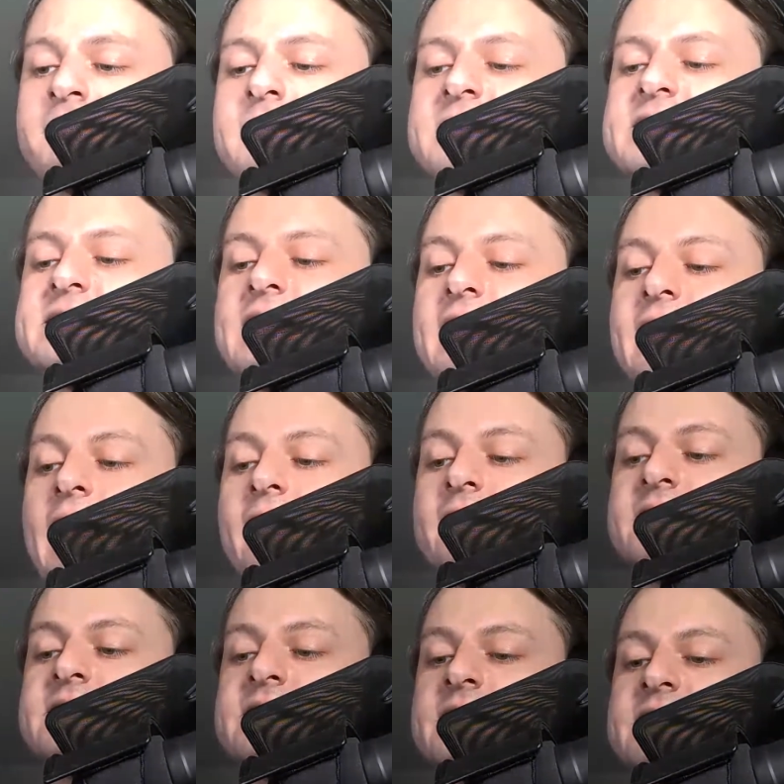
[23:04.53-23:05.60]
said
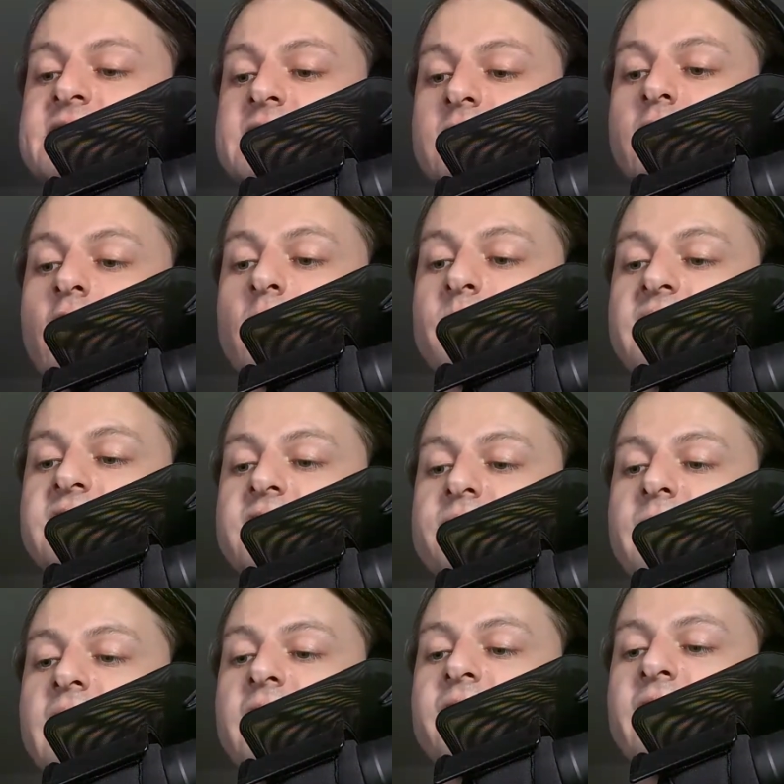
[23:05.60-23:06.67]
Alice, still hoping to
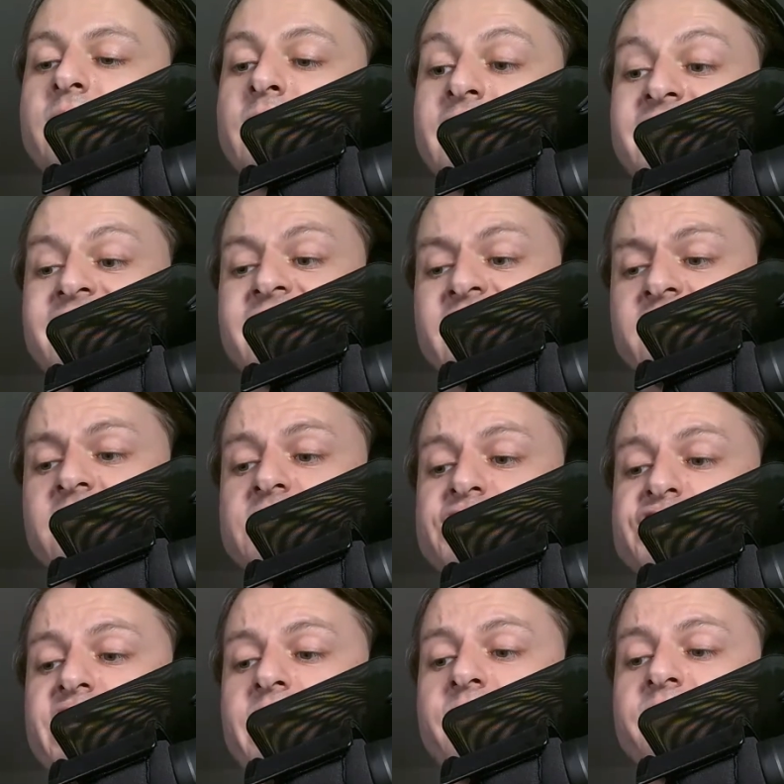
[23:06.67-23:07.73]
make them a little
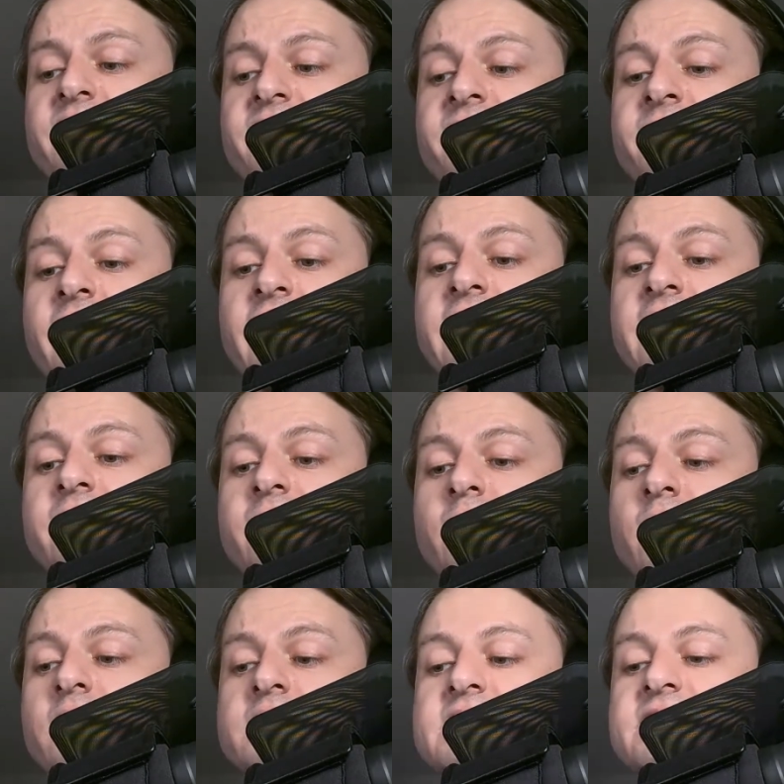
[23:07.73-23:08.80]
ashamed of fighting
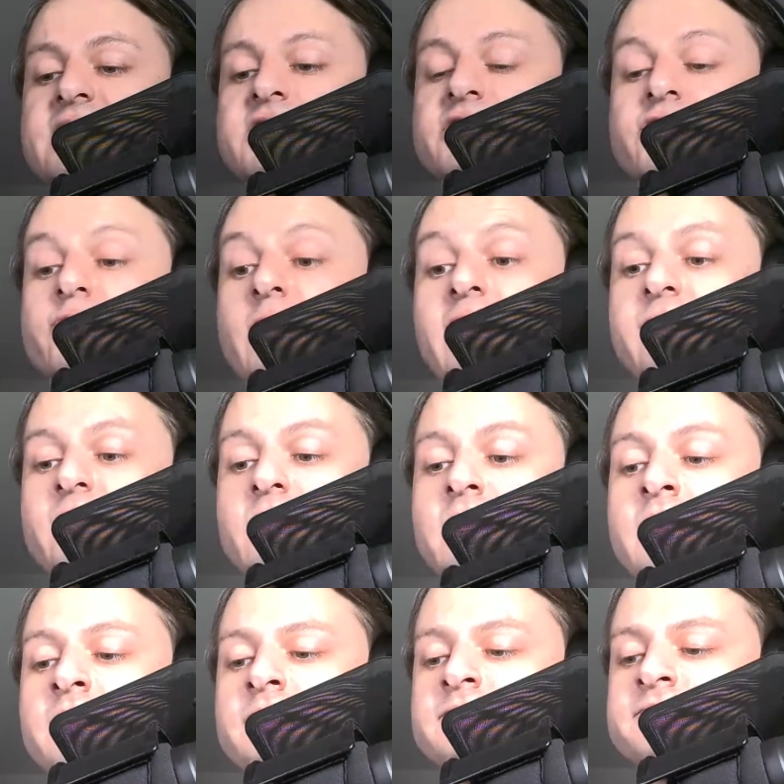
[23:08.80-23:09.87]
for such a trifle.
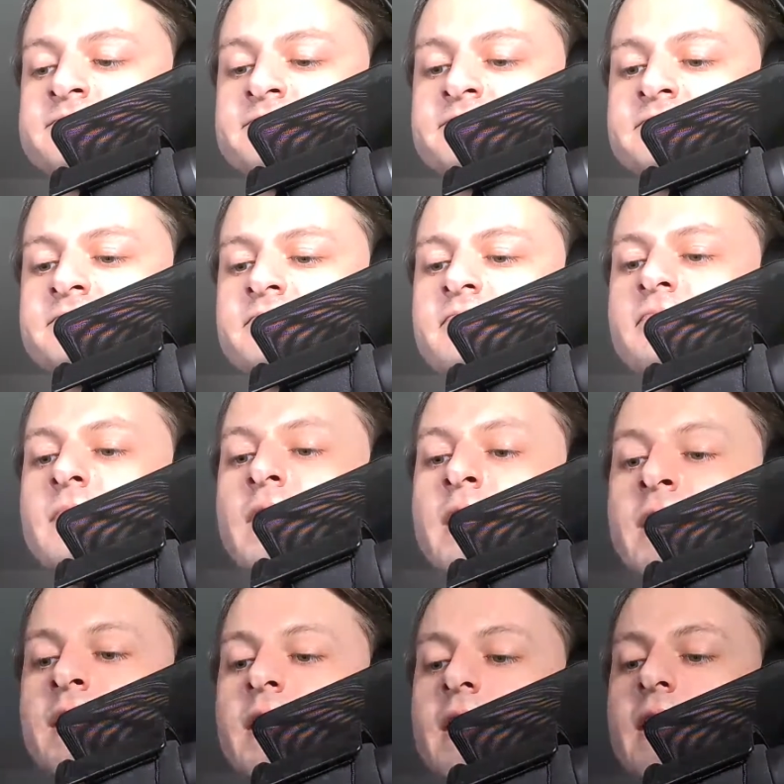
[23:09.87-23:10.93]

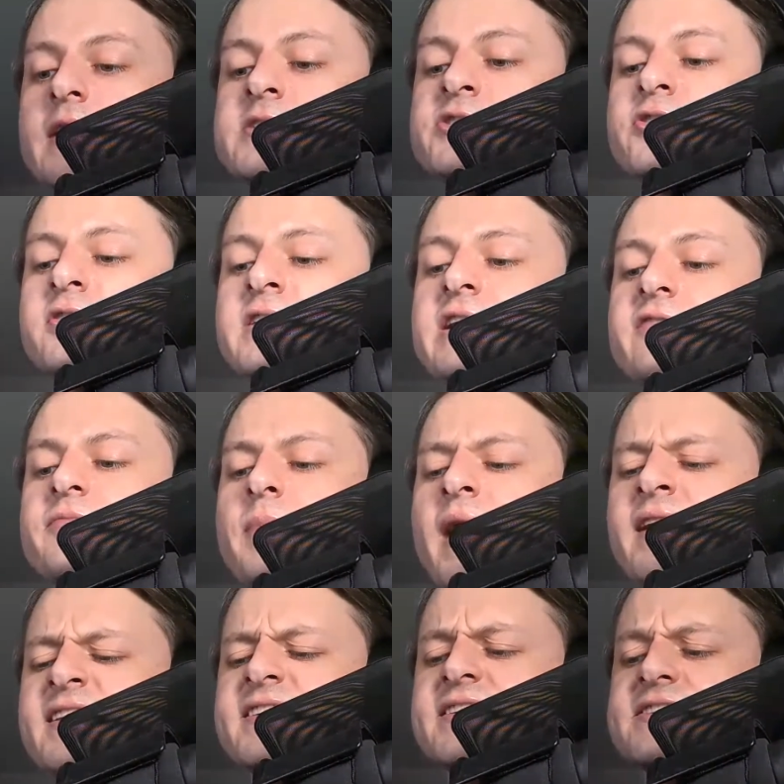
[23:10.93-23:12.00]
I shouldn't have
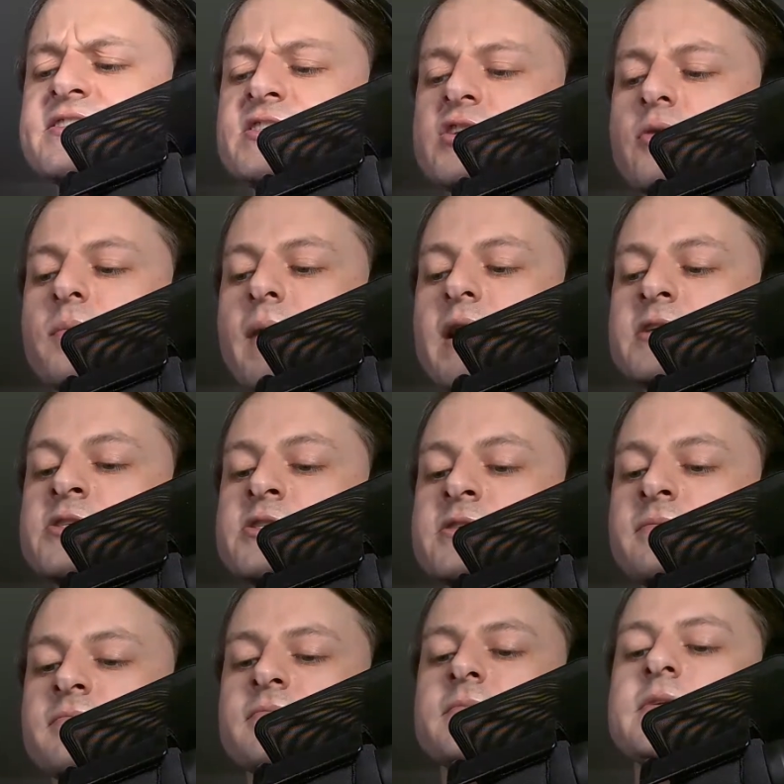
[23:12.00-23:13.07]
minded it so much,
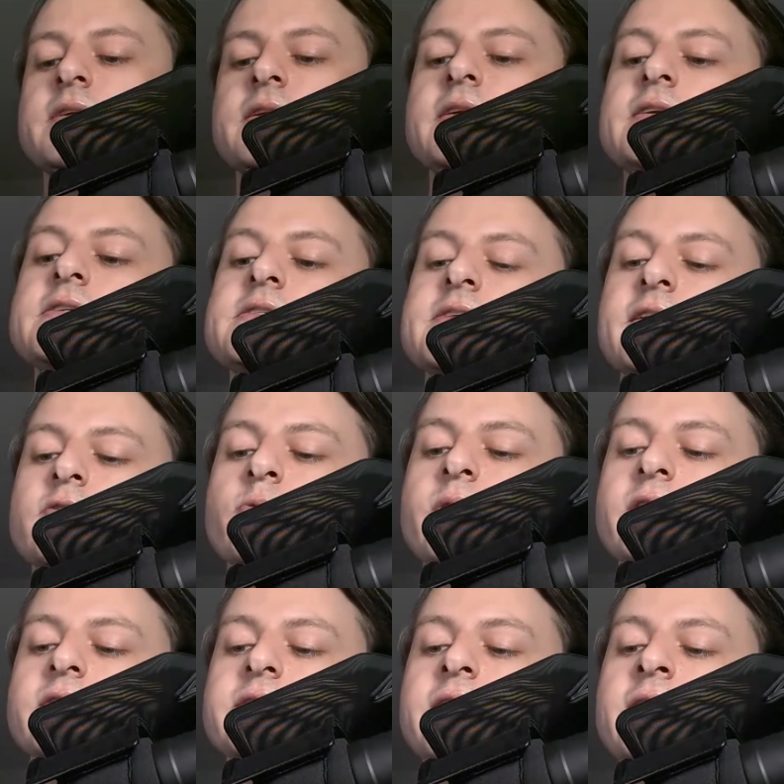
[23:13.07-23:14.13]
said
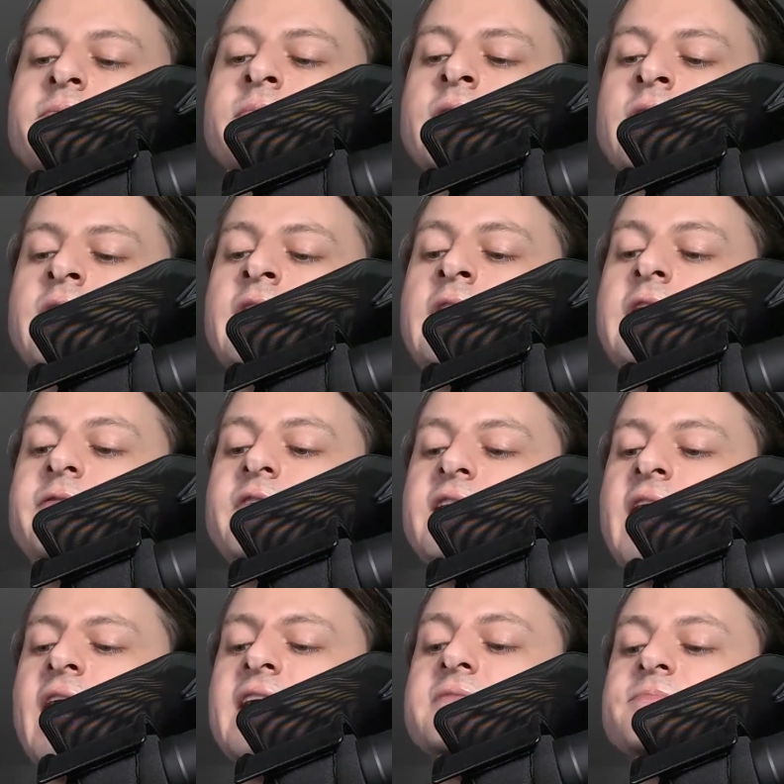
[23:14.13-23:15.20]
Tweedledum, if it
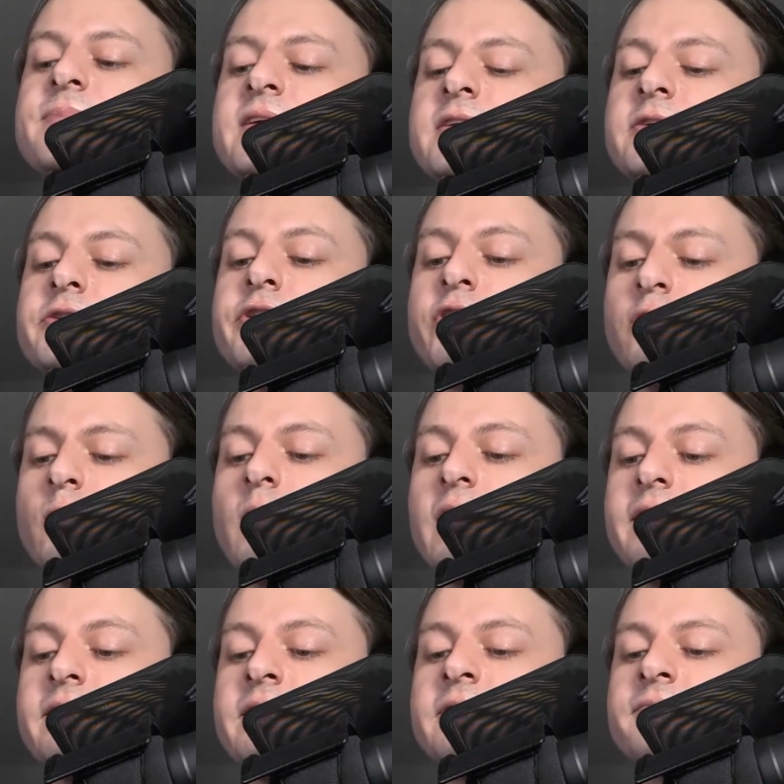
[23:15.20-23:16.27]
hadn't been a new
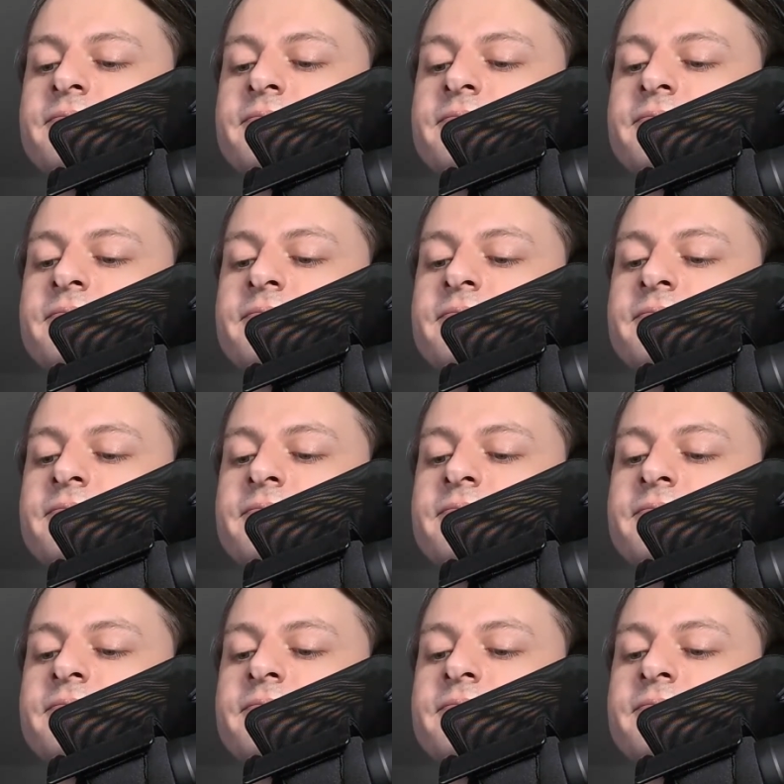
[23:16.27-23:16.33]
one.